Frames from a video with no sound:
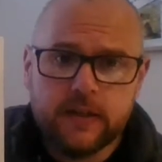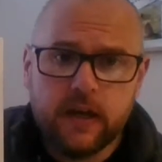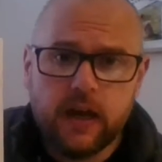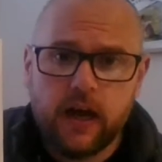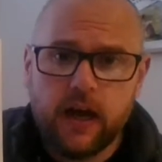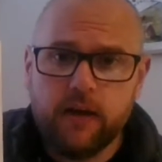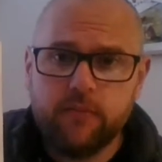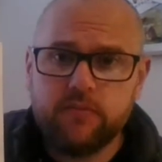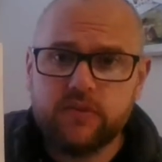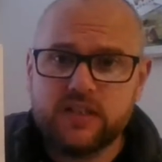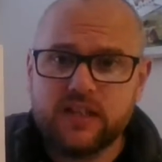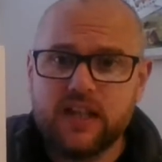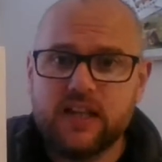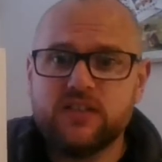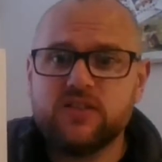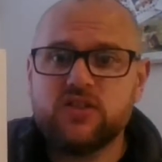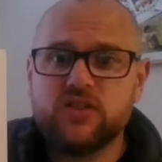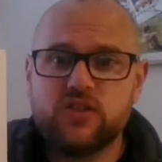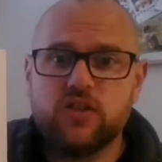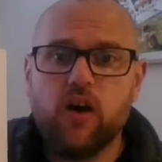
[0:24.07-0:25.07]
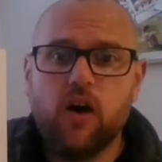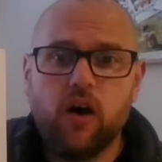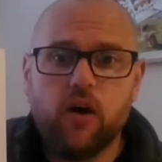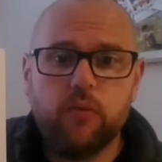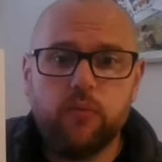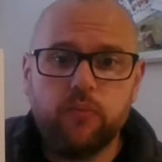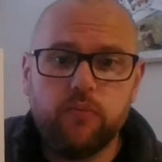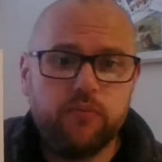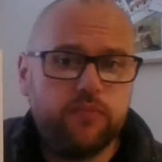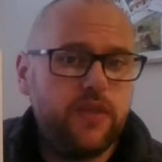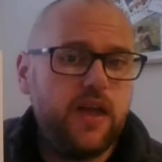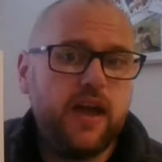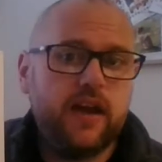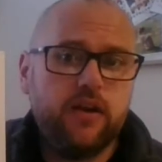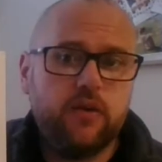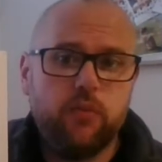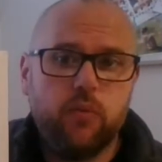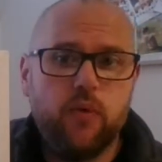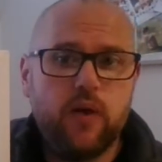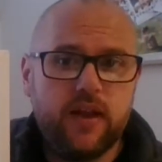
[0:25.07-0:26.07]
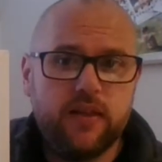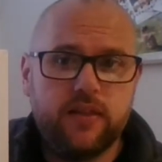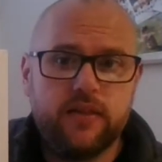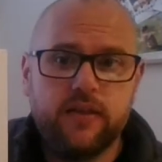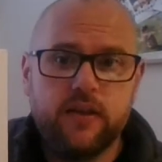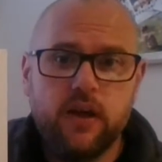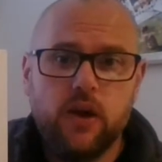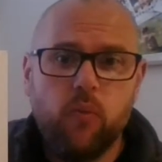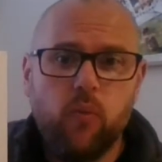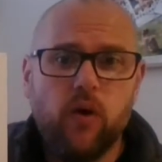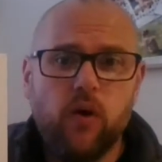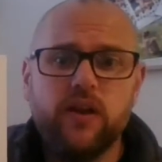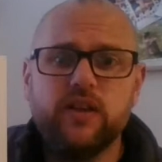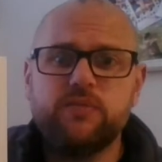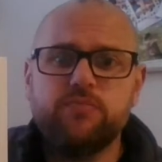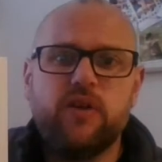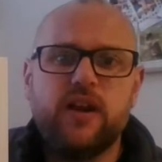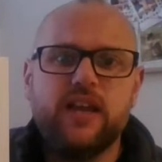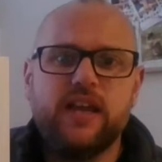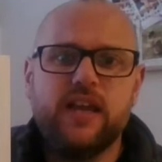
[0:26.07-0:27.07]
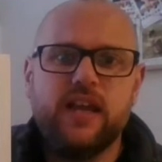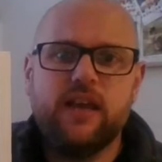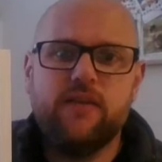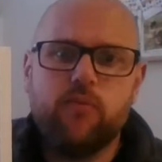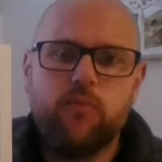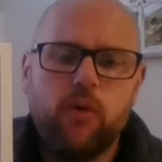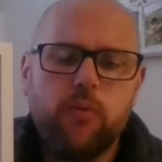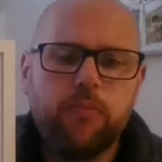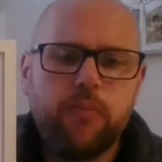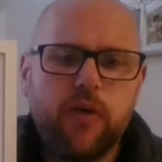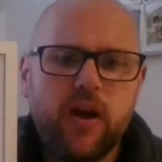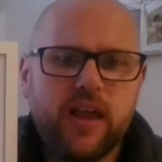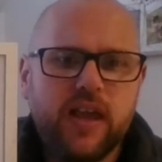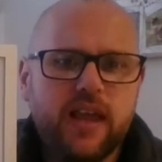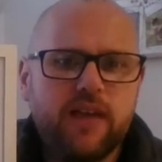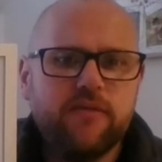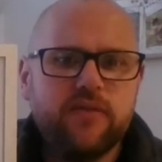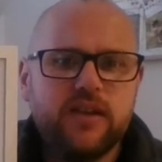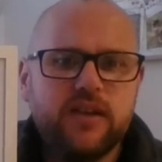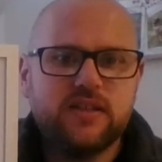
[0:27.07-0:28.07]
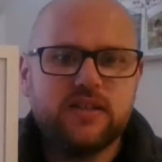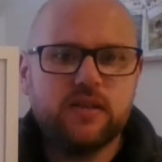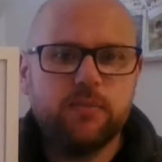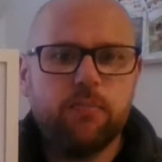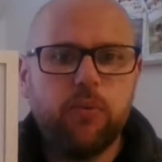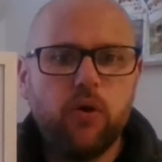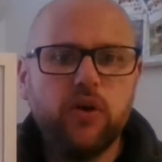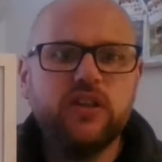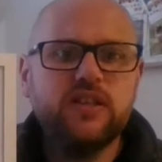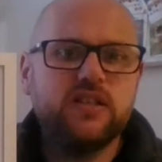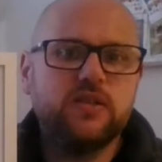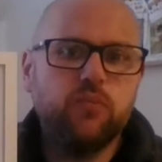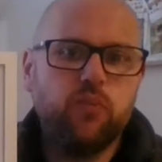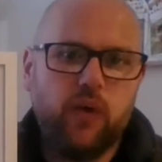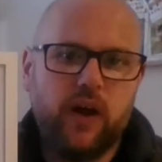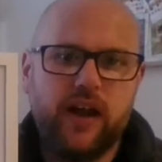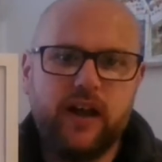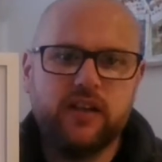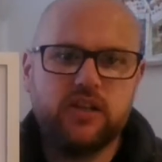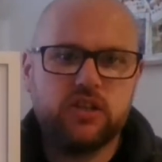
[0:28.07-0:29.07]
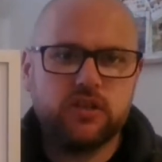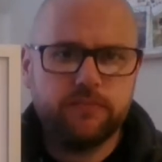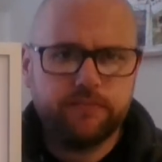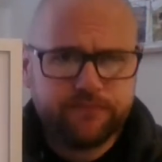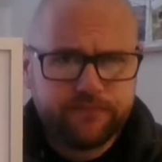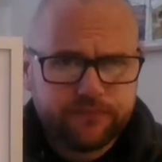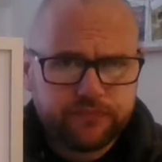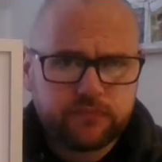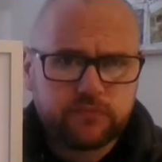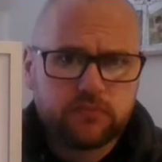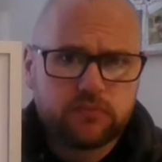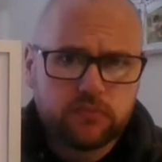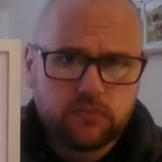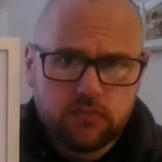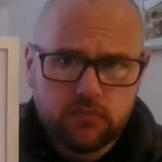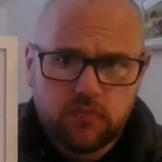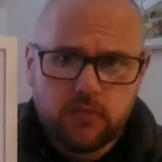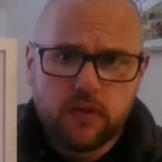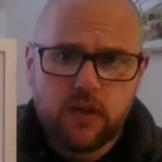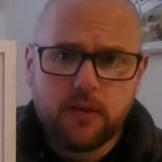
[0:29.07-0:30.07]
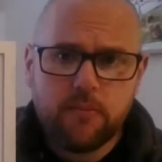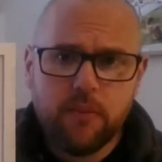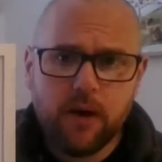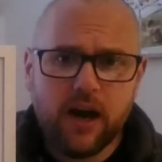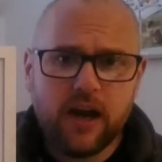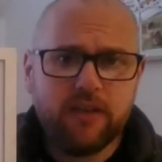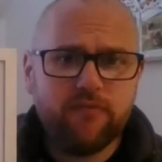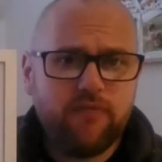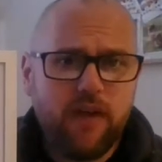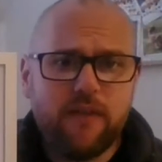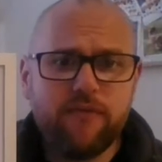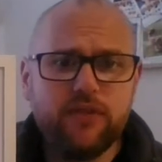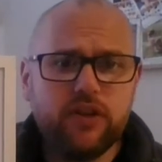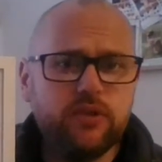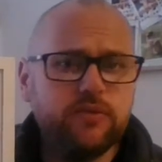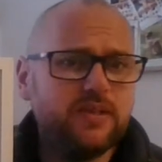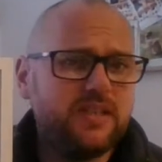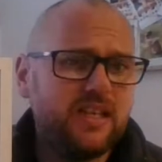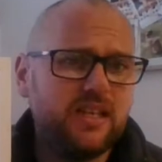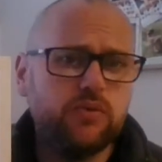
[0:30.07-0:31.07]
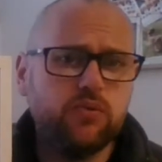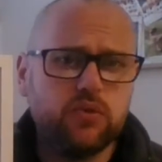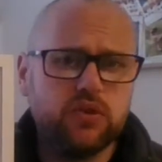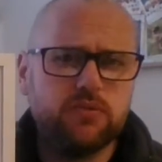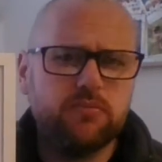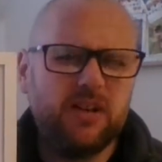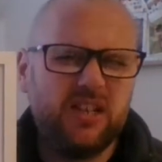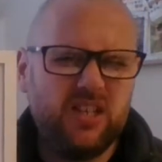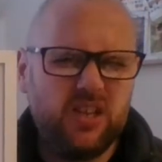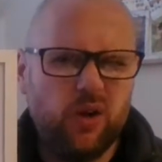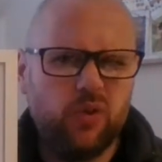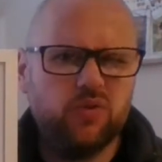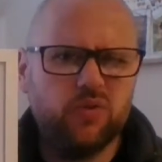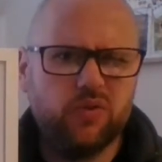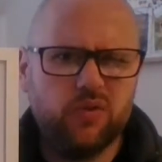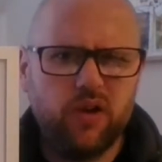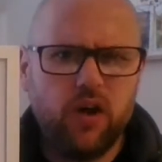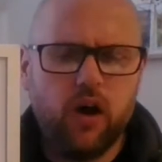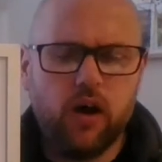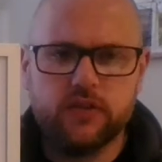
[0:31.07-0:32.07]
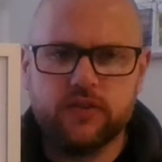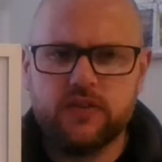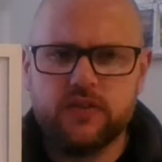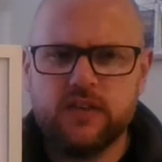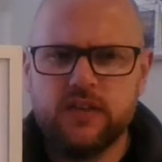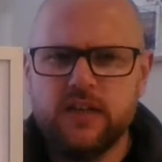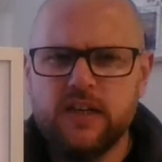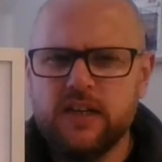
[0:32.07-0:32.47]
So let's start then with what is break even? Well, break even is the point in which my revenue is equal to my total cost.